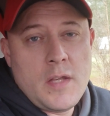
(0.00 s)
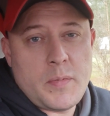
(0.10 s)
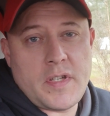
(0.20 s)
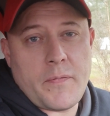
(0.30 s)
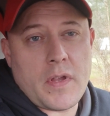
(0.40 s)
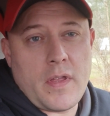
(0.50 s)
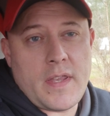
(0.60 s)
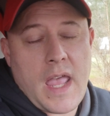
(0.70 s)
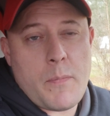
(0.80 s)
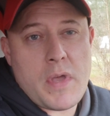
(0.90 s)

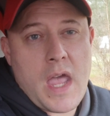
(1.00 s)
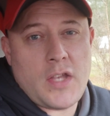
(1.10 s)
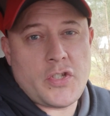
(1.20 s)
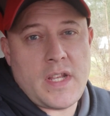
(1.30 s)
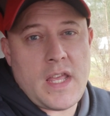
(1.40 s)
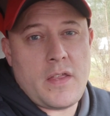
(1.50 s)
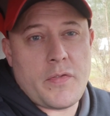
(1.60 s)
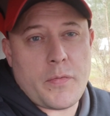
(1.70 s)
specifically the APHD